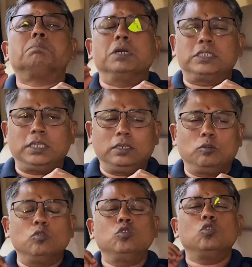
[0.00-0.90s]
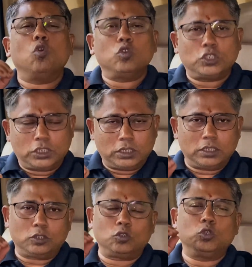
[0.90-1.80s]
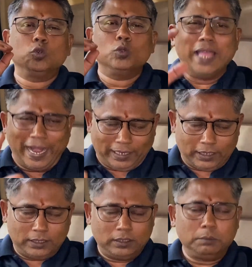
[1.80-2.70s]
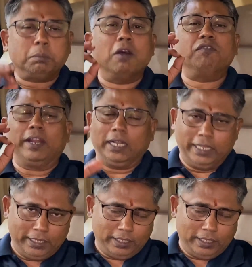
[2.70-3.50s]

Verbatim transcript: person who knows to do that perfectly.